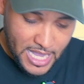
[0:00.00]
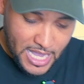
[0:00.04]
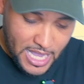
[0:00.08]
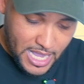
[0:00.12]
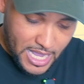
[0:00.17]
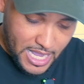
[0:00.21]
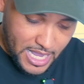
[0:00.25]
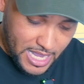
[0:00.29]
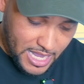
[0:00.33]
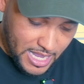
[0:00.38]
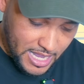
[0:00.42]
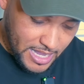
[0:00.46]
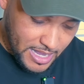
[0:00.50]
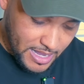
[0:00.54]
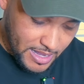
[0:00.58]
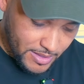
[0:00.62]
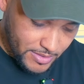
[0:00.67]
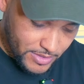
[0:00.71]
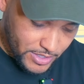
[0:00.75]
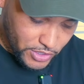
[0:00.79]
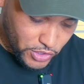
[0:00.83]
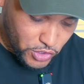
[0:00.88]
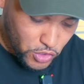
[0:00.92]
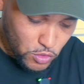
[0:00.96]

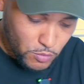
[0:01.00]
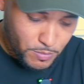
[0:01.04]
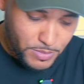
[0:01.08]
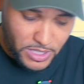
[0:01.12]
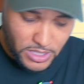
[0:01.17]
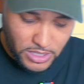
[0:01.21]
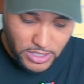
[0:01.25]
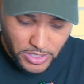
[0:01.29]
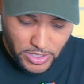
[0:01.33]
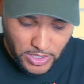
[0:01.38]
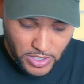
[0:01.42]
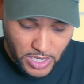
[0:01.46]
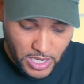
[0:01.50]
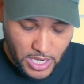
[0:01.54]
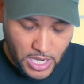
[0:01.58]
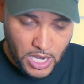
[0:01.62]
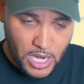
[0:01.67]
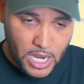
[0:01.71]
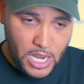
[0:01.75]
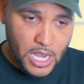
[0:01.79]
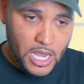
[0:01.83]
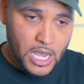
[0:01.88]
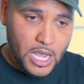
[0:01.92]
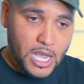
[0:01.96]
the tubular
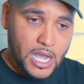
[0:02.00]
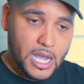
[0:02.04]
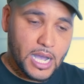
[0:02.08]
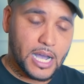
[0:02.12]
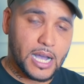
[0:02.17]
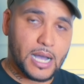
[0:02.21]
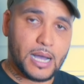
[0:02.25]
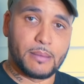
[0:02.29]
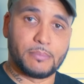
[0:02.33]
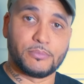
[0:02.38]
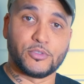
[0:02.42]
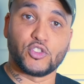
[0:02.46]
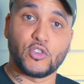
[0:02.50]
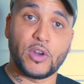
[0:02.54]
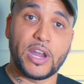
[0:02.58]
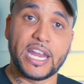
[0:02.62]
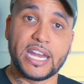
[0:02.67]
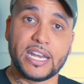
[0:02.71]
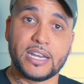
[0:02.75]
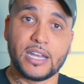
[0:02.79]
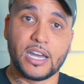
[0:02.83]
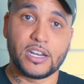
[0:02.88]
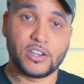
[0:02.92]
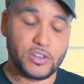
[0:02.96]

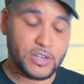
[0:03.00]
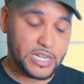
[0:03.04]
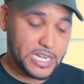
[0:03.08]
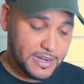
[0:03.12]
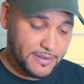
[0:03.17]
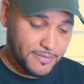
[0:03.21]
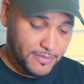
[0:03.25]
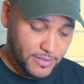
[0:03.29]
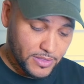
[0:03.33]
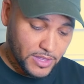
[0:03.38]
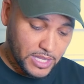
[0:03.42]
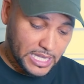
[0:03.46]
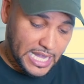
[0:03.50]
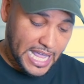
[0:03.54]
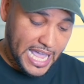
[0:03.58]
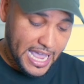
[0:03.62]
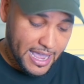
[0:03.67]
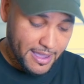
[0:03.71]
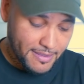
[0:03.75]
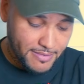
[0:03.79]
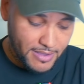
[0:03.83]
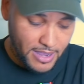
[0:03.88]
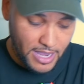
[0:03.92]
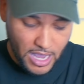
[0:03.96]
drain underneath the
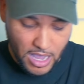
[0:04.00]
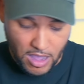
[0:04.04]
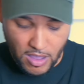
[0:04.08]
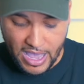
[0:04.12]
lab. I'll